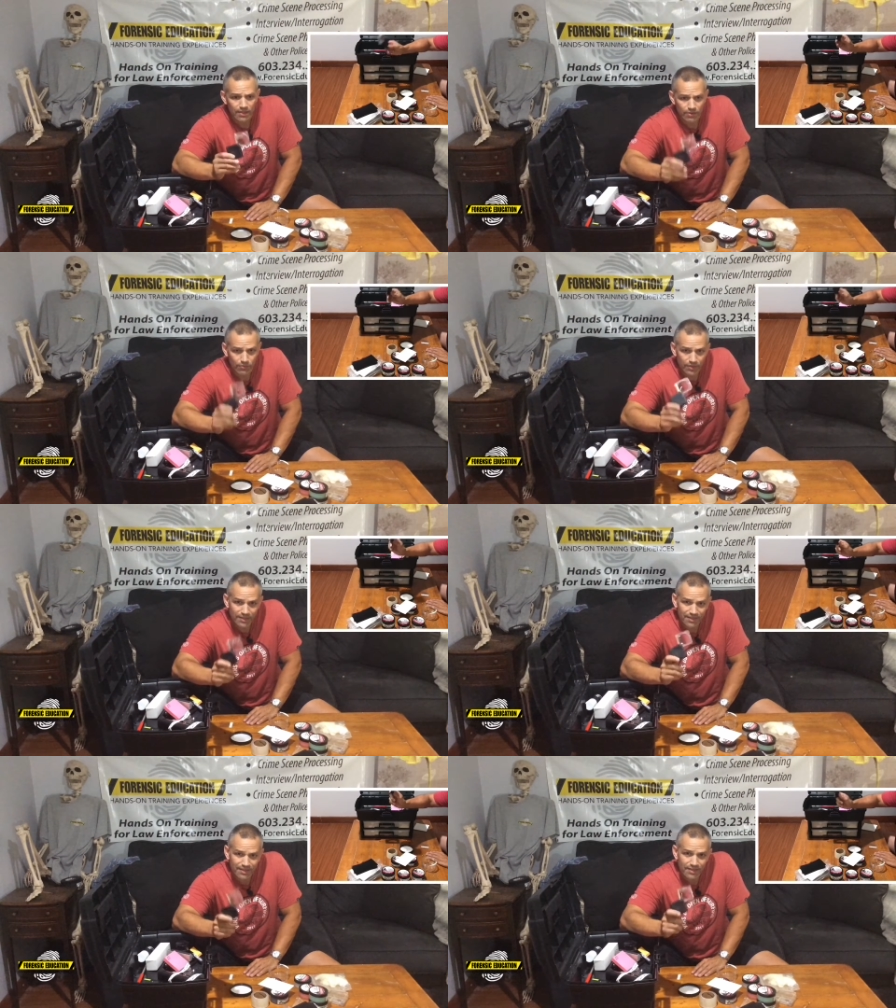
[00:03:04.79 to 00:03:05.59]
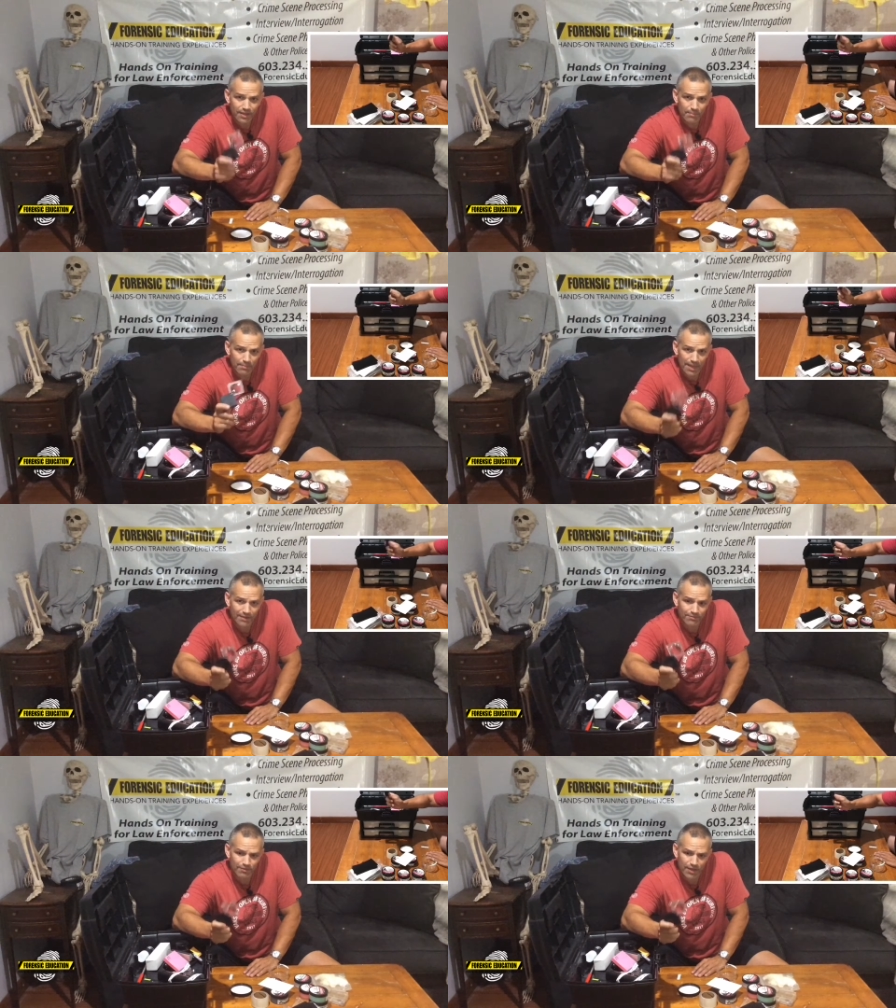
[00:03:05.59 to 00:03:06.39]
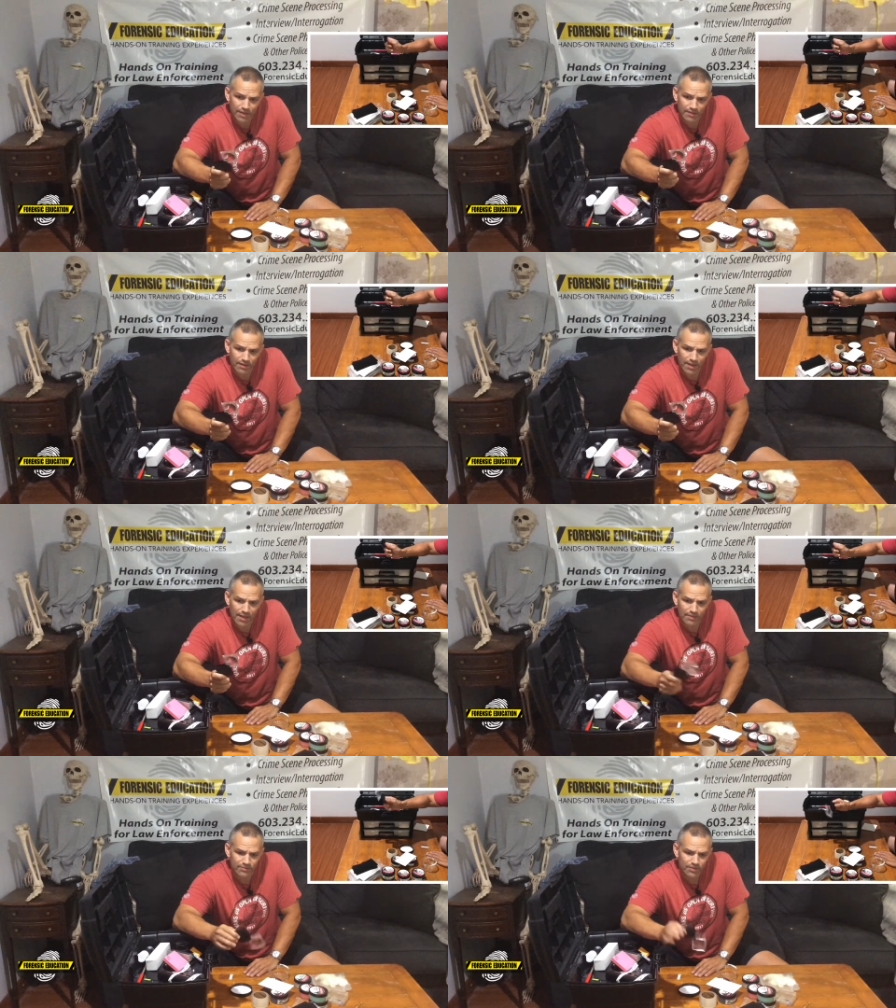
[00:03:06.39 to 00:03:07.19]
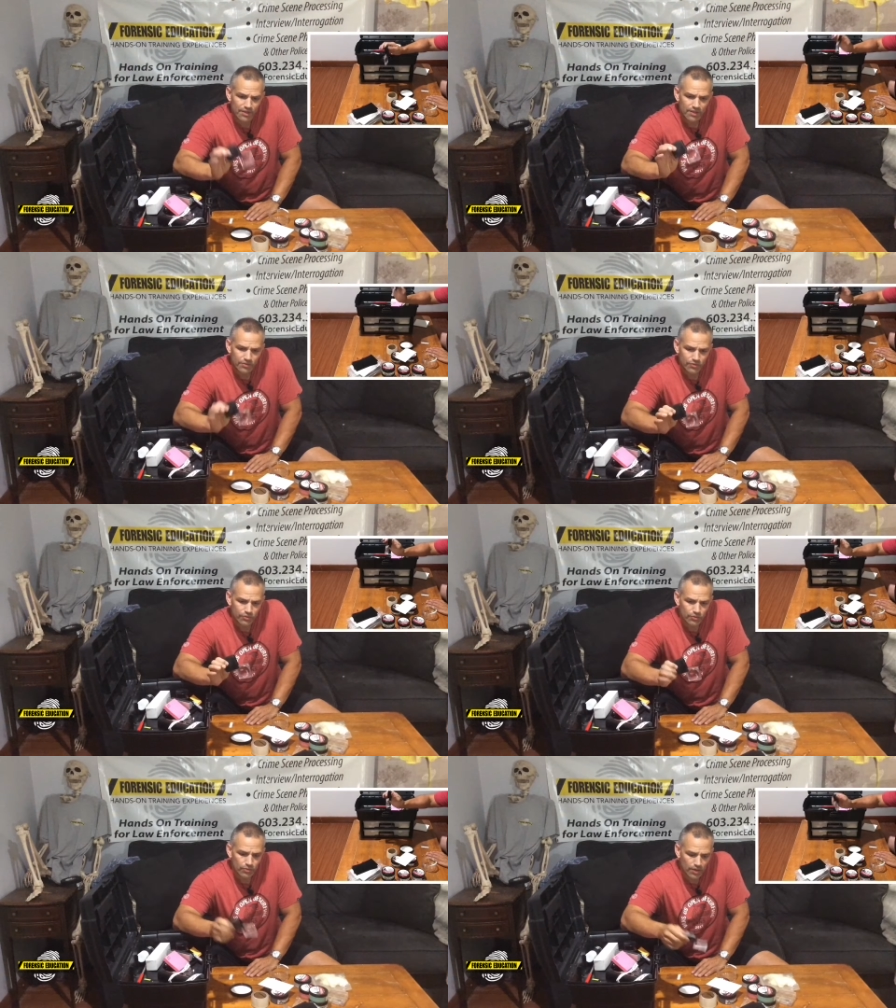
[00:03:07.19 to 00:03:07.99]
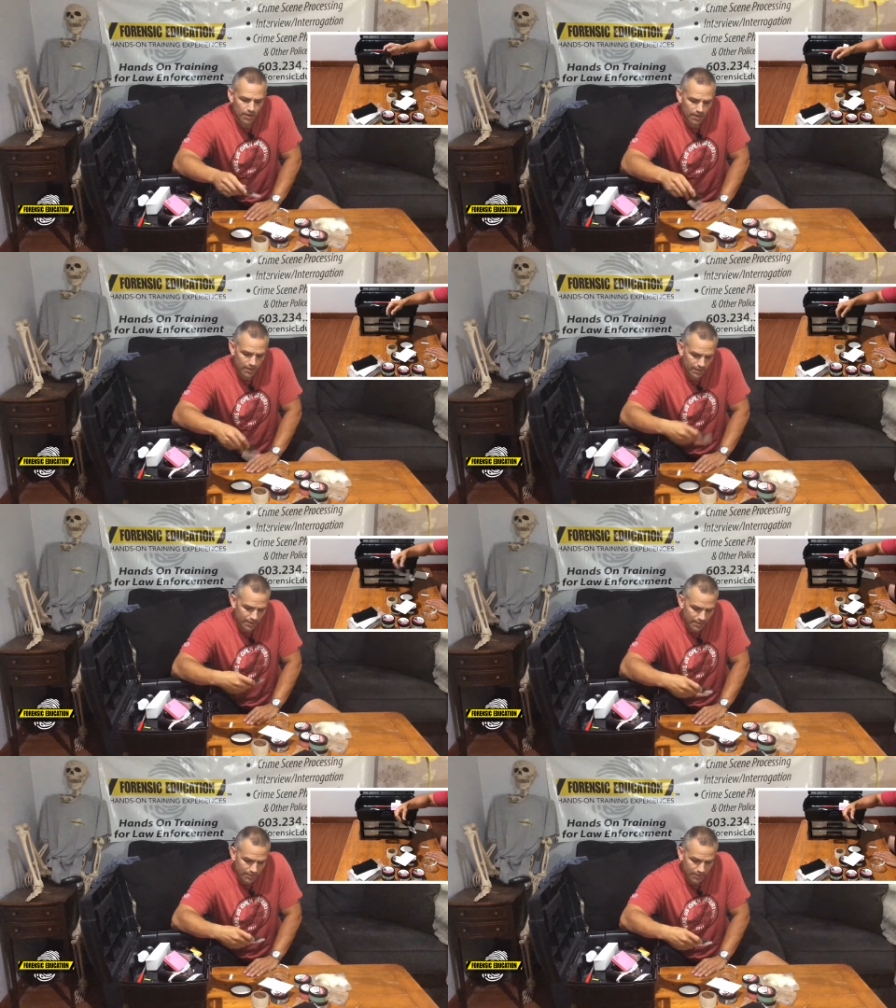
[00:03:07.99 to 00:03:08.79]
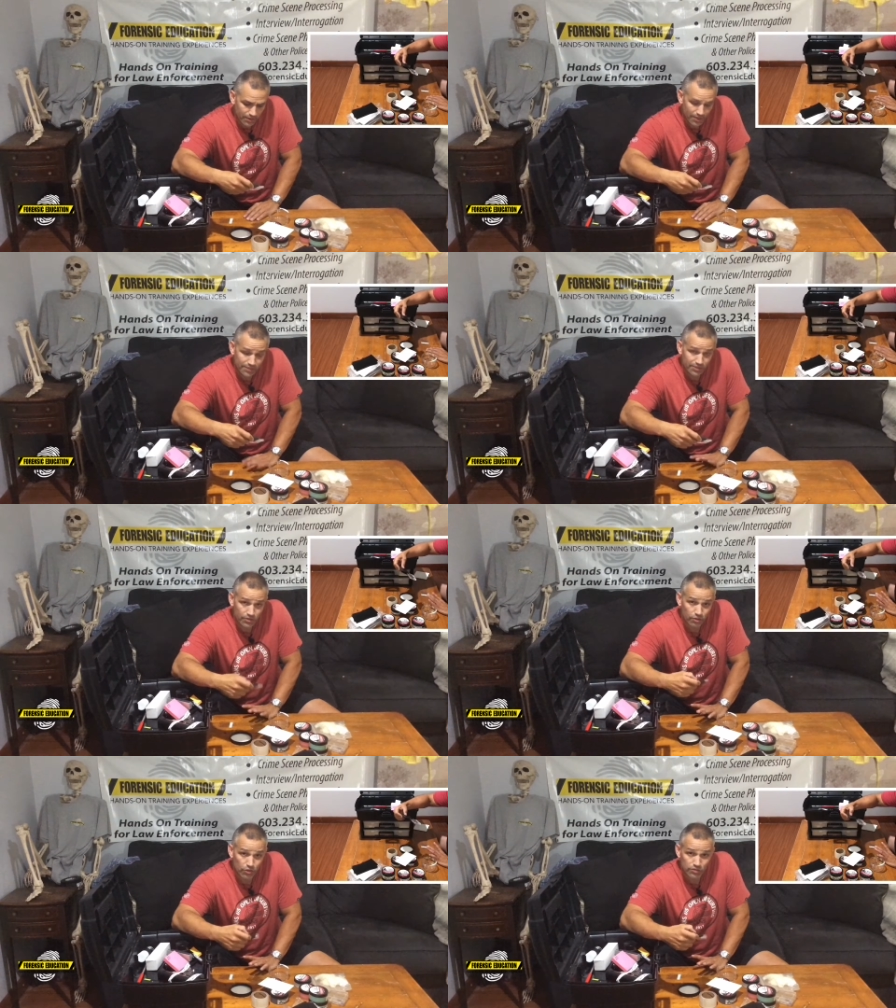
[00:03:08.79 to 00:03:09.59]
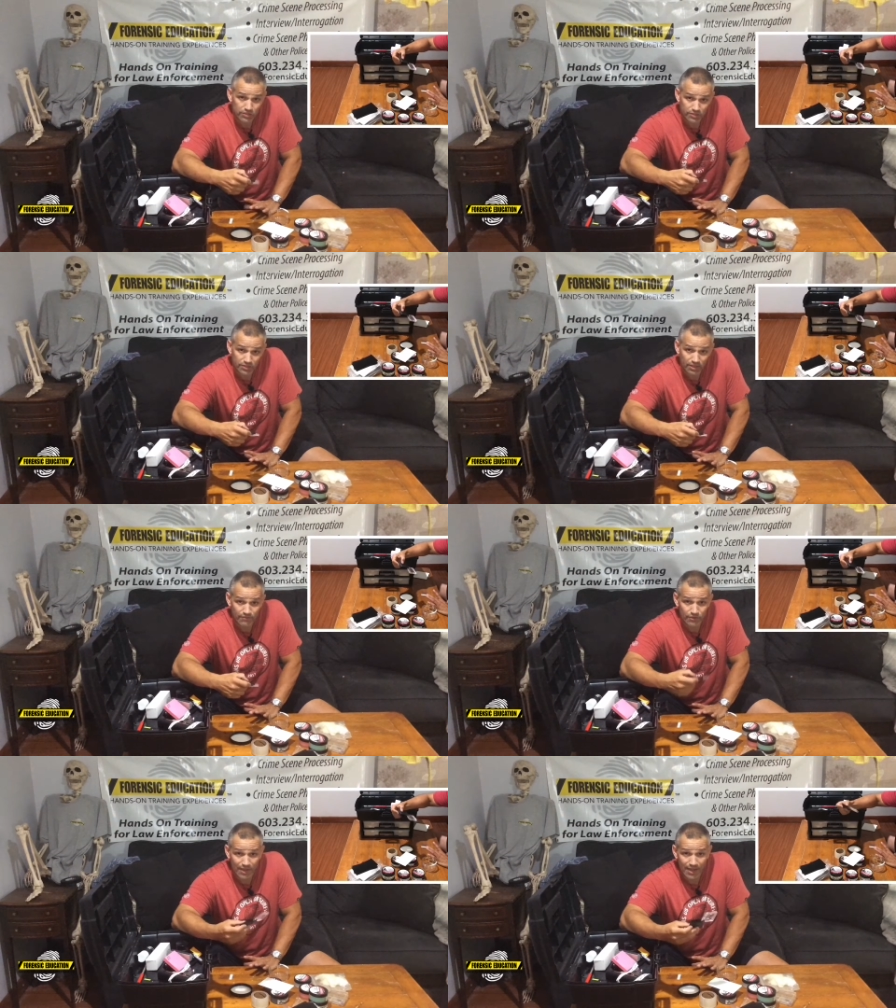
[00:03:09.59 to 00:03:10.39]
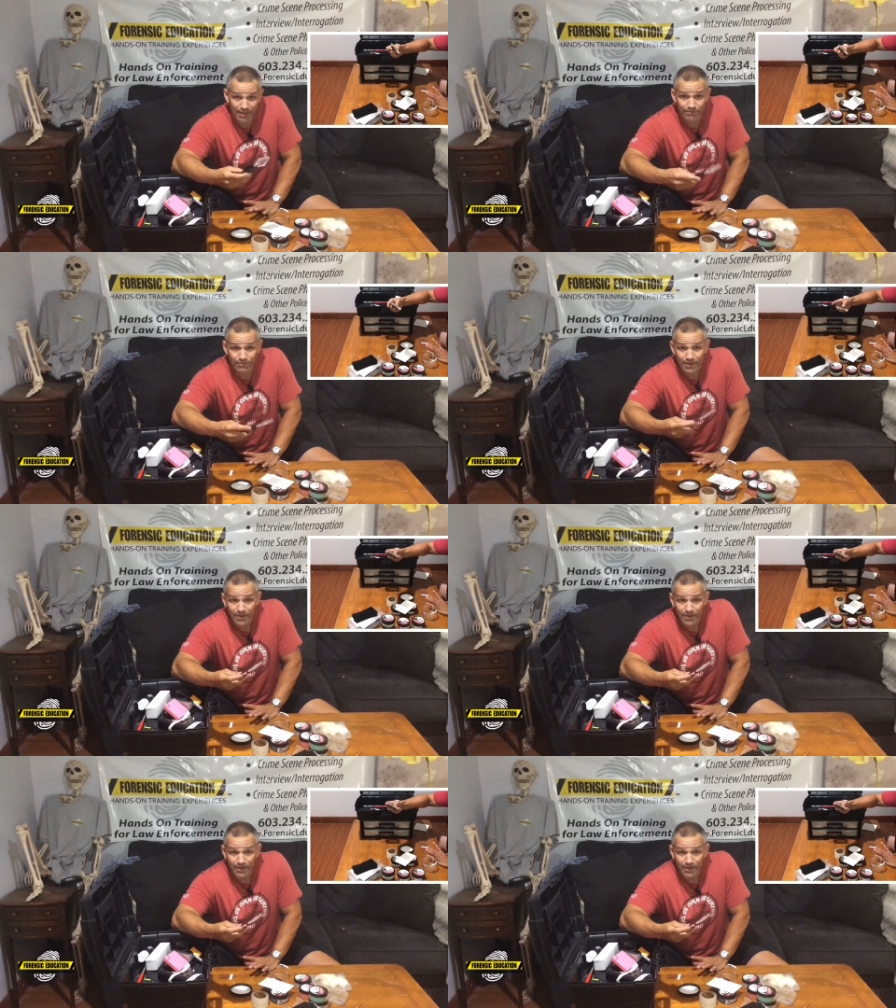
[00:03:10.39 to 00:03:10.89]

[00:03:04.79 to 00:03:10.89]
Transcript: You really need a magnifying glass to get in there nice and close and see if you have